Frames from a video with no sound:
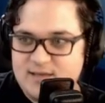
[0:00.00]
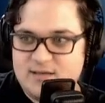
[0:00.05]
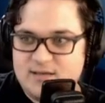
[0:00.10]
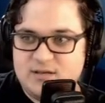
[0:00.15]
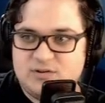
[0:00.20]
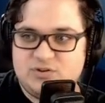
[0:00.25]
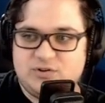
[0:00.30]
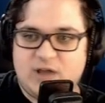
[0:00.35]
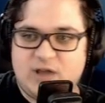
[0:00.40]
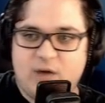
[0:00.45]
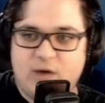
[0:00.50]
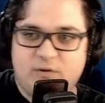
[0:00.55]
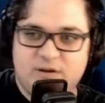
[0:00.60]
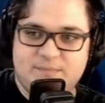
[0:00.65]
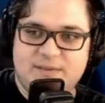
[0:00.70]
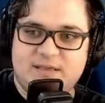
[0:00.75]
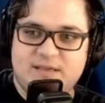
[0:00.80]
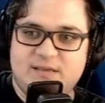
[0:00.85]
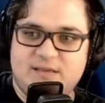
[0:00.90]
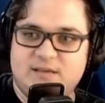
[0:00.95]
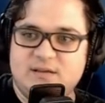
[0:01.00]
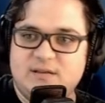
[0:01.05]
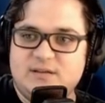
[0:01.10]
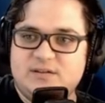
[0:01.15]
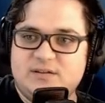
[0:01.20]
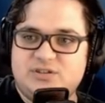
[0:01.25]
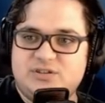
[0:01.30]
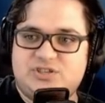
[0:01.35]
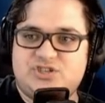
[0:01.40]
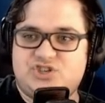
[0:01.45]
Do not want to be
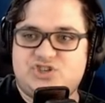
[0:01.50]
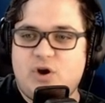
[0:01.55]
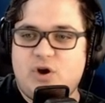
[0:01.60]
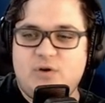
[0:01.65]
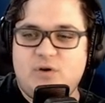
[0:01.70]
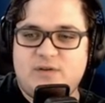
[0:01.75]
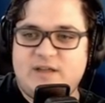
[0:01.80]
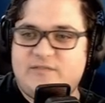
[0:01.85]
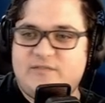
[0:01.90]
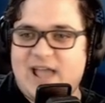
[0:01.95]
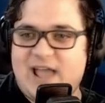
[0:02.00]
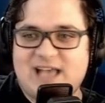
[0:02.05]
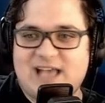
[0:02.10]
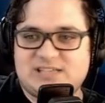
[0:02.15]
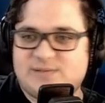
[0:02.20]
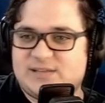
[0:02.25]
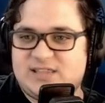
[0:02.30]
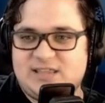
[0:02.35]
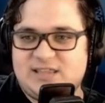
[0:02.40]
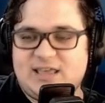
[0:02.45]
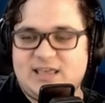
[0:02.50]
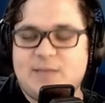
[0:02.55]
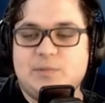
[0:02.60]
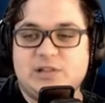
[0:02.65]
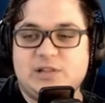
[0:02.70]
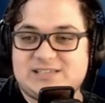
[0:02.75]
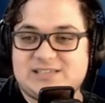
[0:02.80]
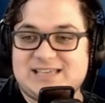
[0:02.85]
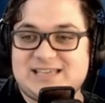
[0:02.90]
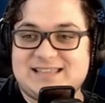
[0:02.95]
shown every aspect of the game. It
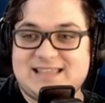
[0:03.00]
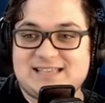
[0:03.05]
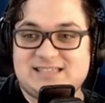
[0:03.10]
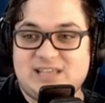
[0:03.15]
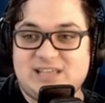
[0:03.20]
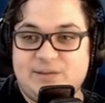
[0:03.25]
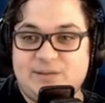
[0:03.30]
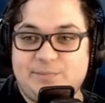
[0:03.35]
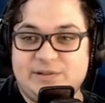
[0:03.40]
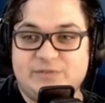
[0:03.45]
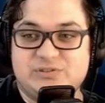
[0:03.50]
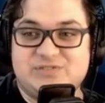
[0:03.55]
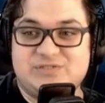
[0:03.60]
looks like that State of Play was